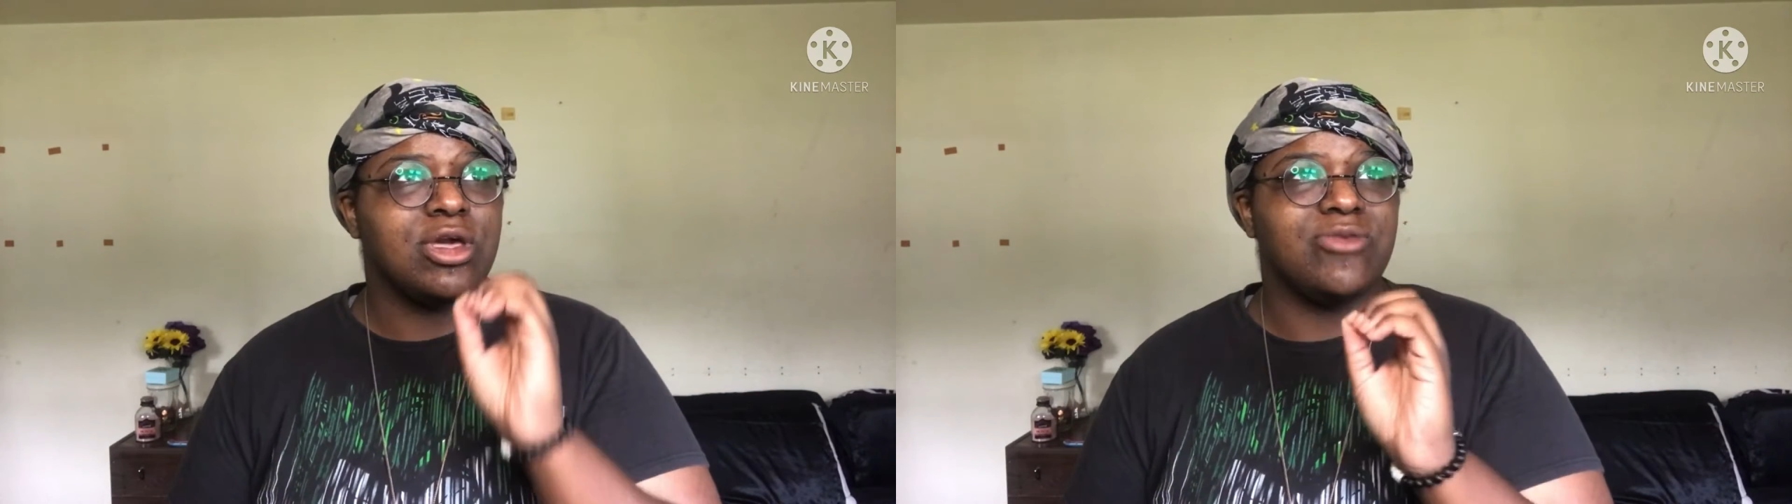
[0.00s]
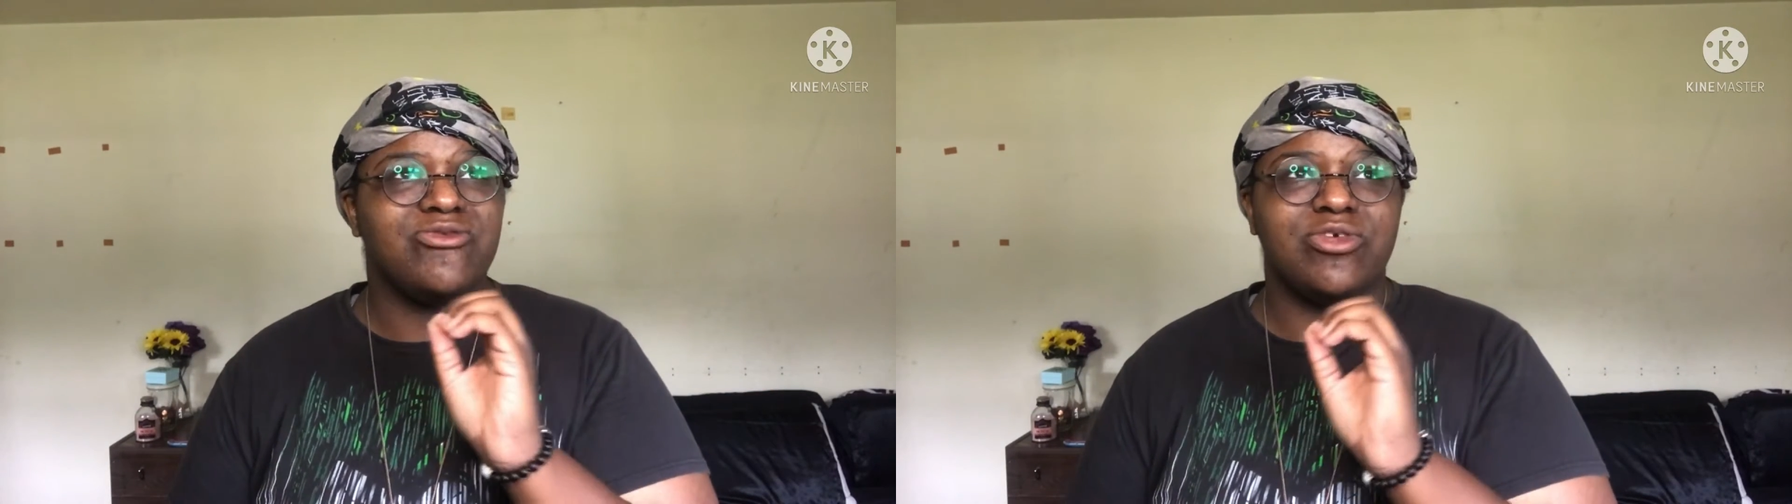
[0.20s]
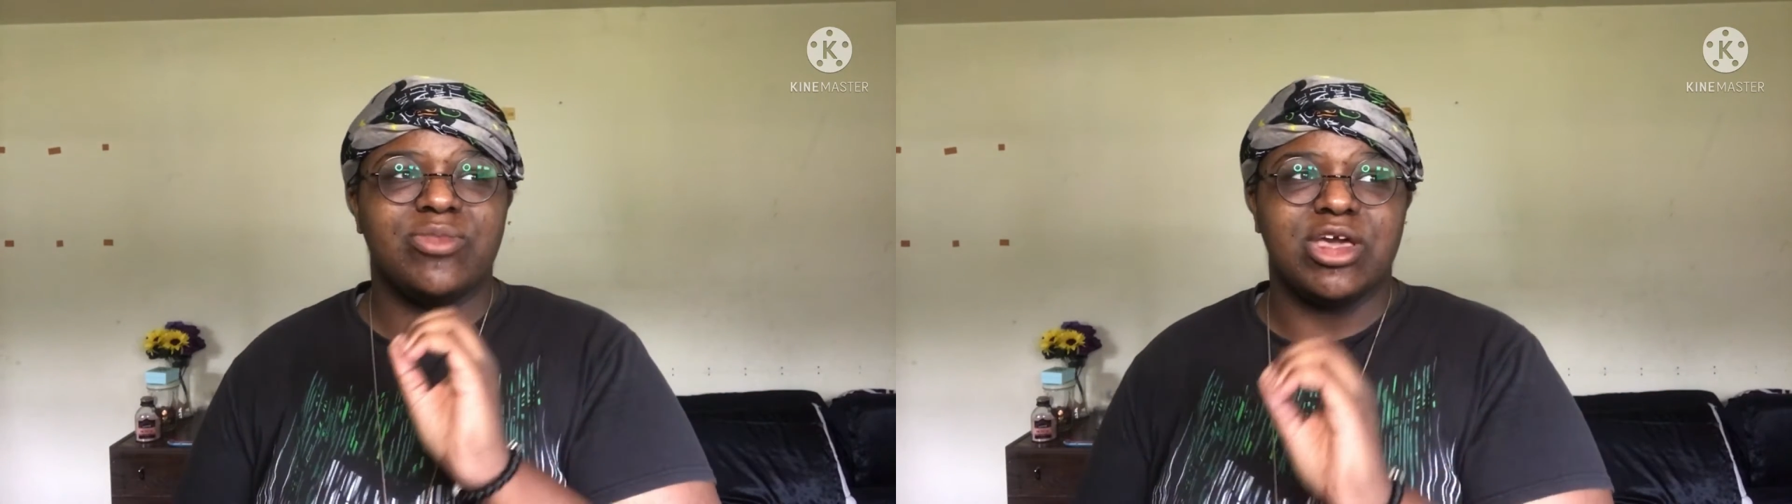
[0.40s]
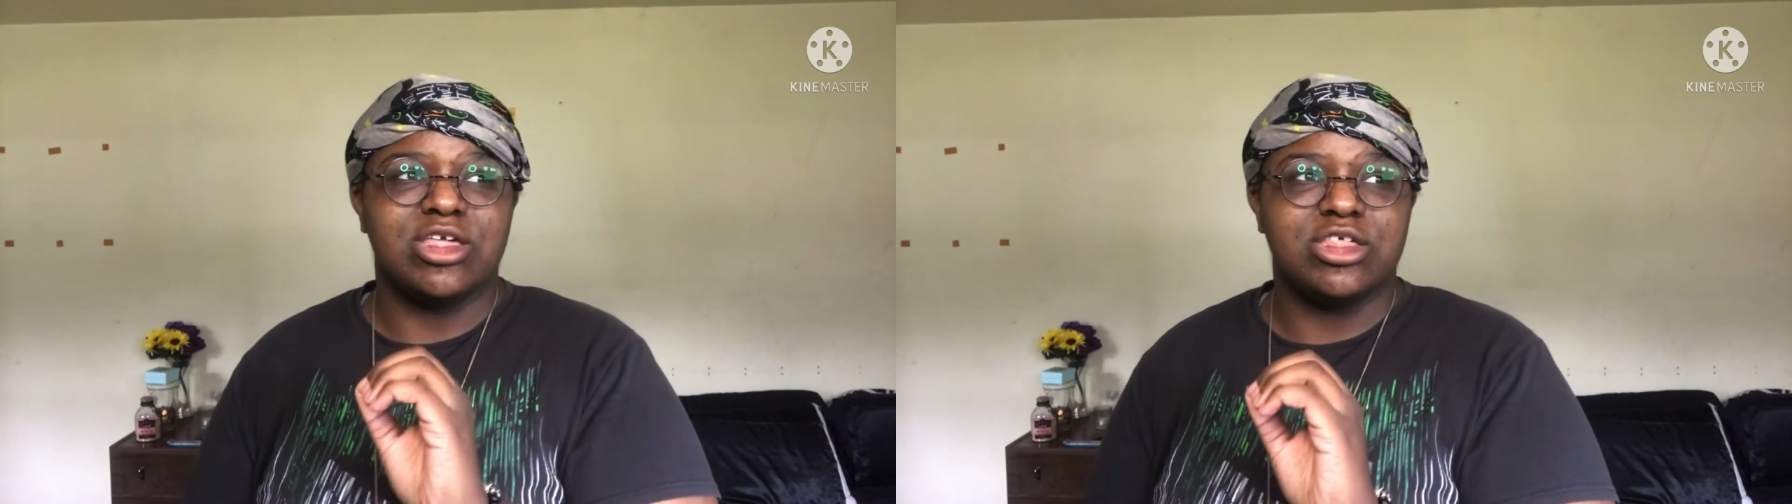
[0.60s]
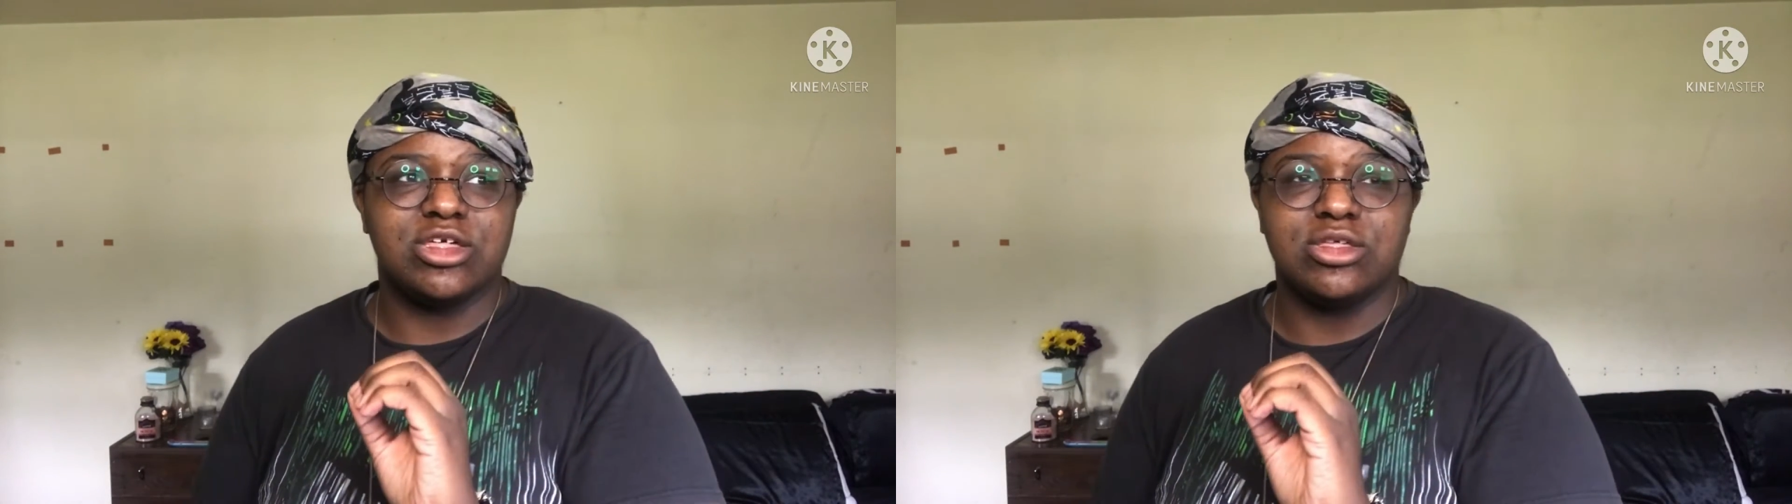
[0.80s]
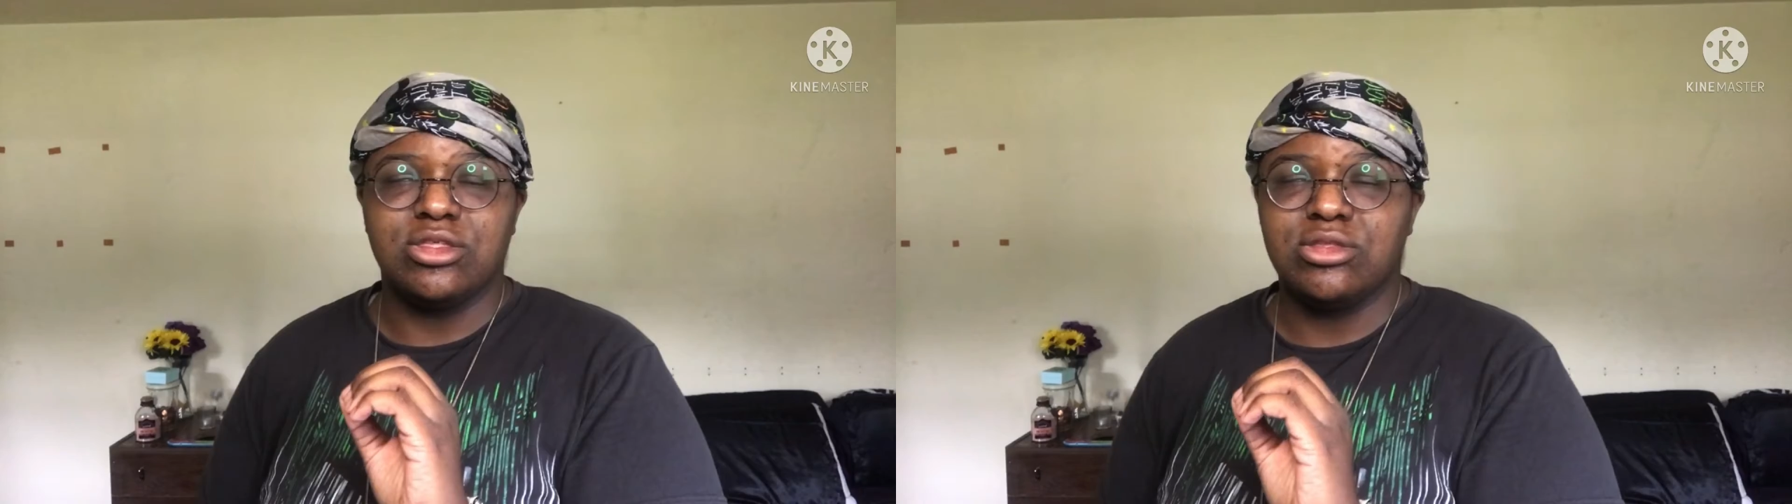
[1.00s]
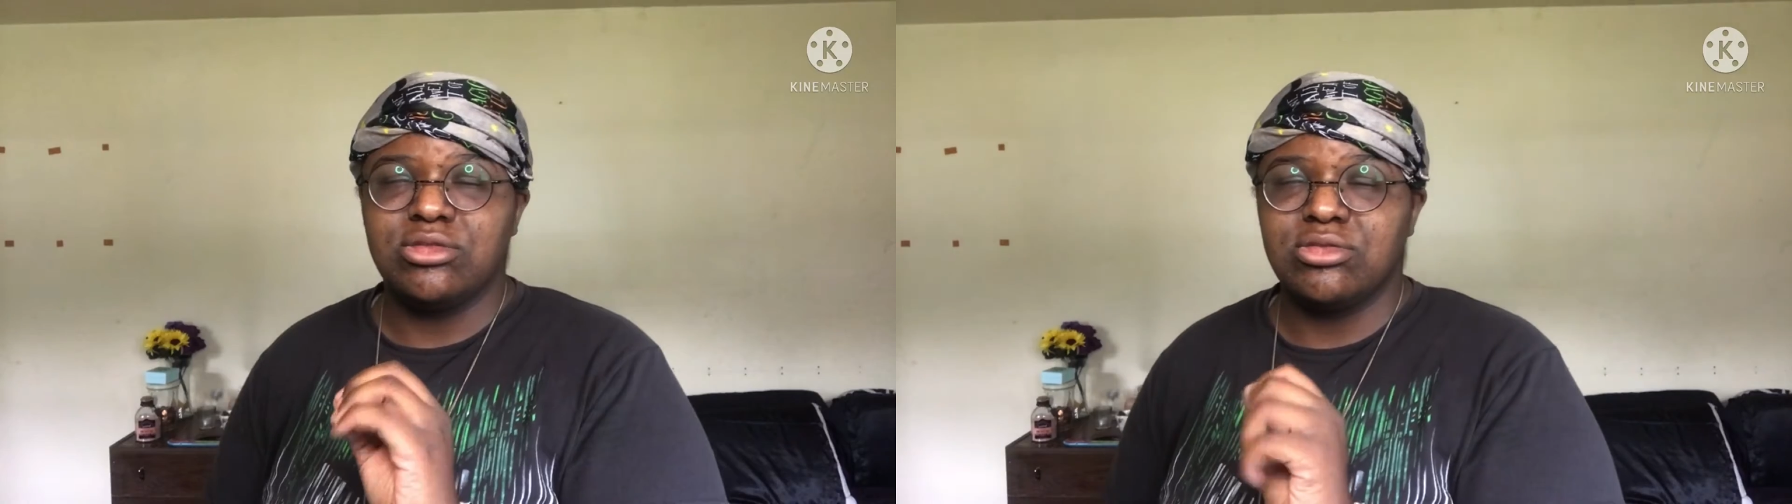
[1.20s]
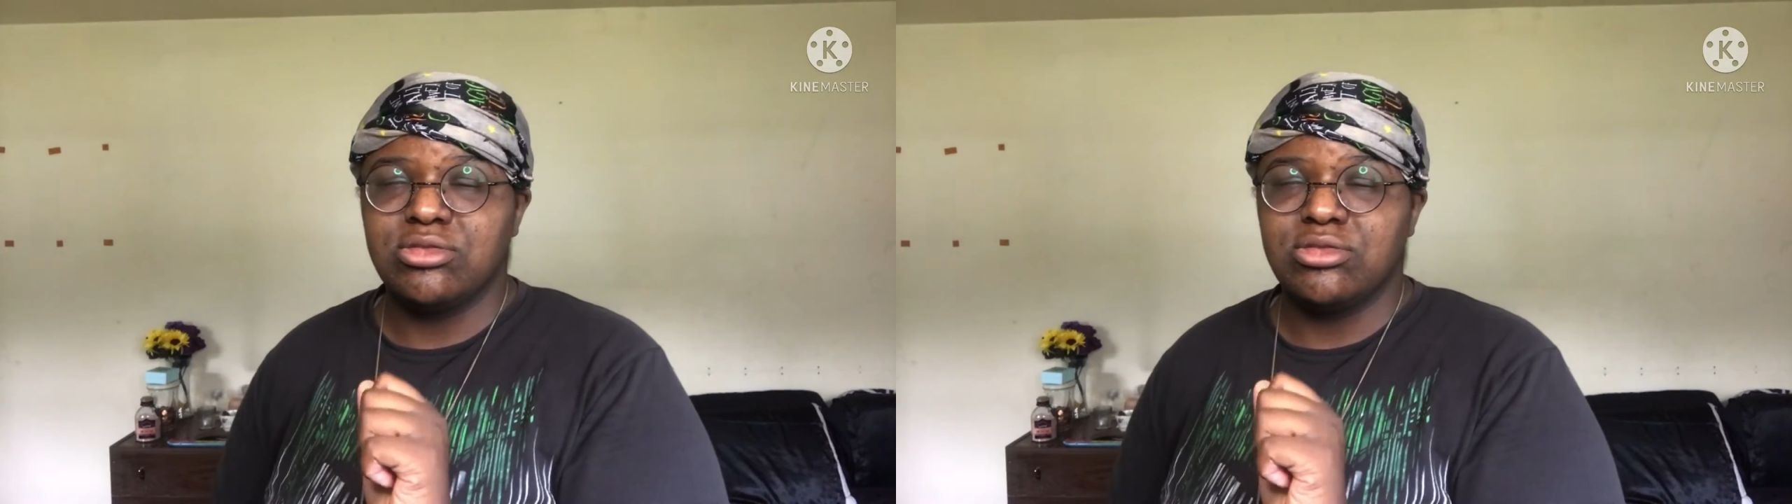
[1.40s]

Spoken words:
information